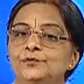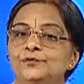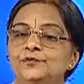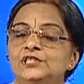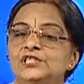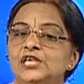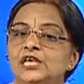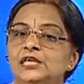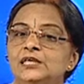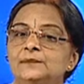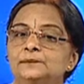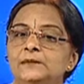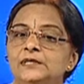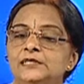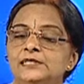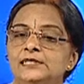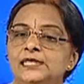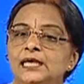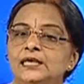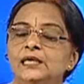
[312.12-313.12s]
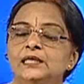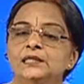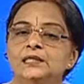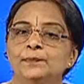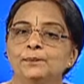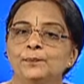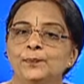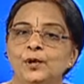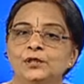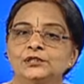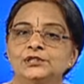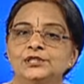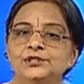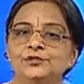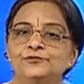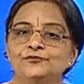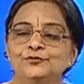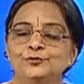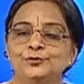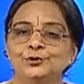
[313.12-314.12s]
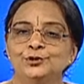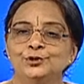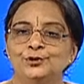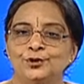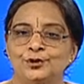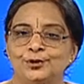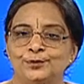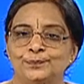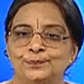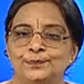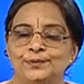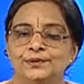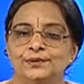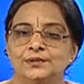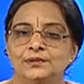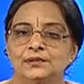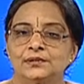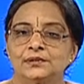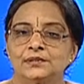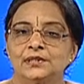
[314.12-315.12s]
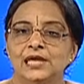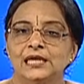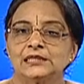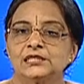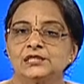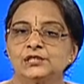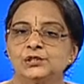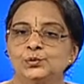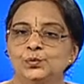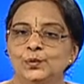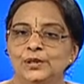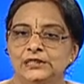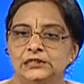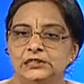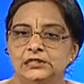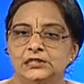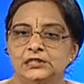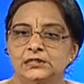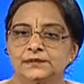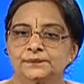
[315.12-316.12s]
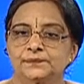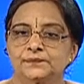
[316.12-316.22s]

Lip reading: we take up the second important food crop, that is wheat.